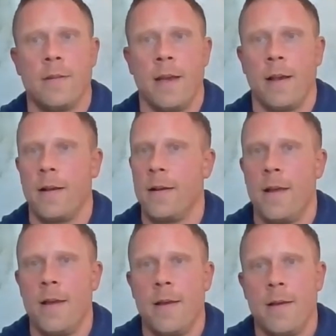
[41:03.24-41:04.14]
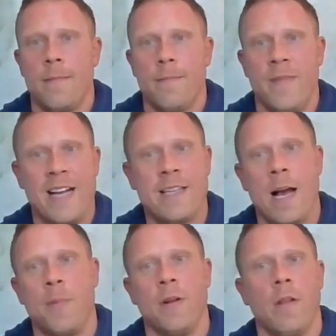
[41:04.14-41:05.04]
Like, that's
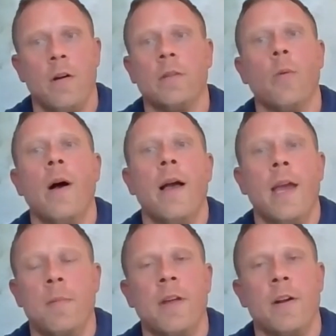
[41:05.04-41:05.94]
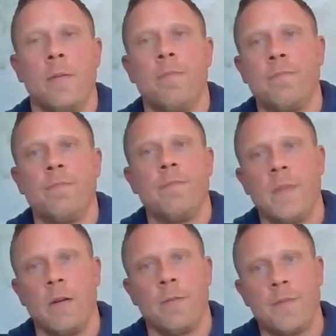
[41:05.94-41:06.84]
happened along the way. But there are,
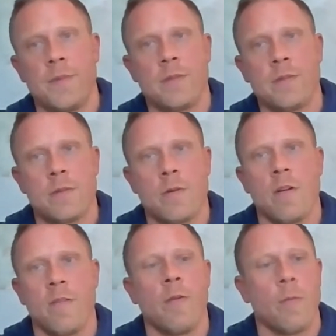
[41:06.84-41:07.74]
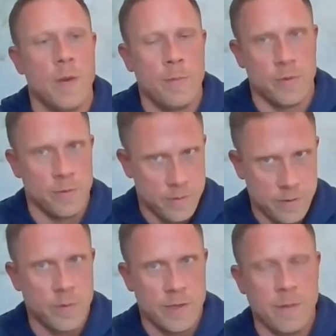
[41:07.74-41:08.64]
3 or 4 people,
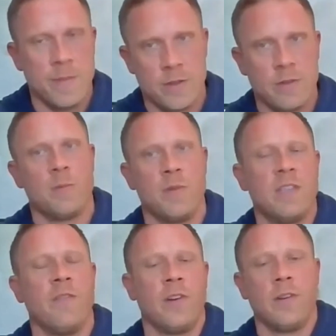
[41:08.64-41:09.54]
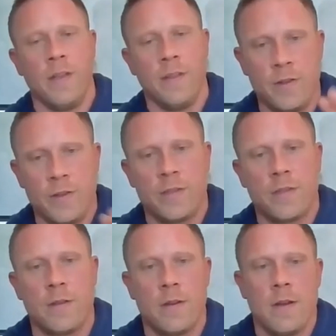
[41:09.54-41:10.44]
the ones I mentioned specifically, that just,
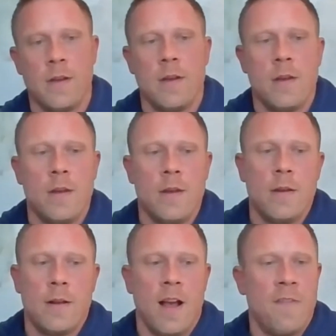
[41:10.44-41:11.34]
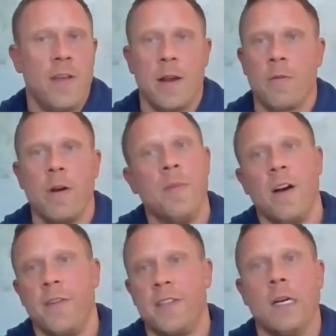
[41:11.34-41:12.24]
I feel like rubbed
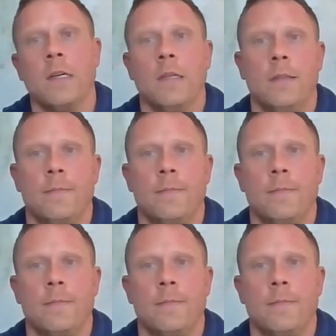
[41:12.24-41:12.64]
off a ton.